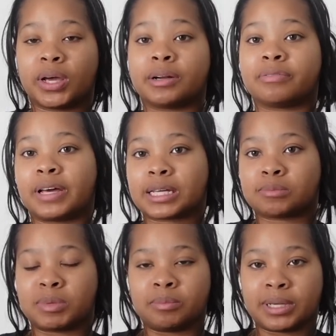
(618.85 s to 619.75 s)
it affects
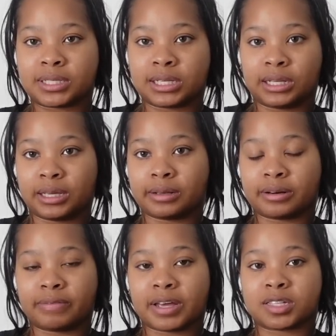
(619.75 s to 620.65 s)
me mentally,
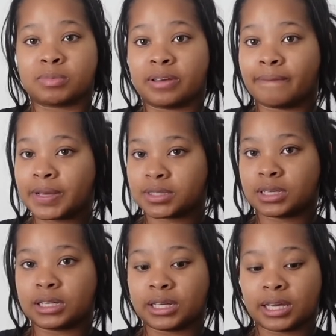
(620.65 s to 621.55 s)
it affects me
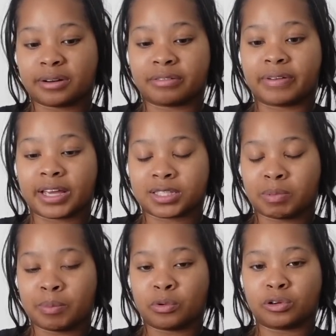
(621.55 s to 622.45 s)
physically, it affects
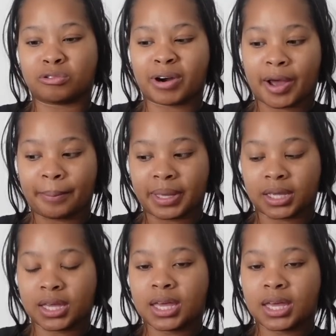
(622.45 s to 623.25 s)
people around me,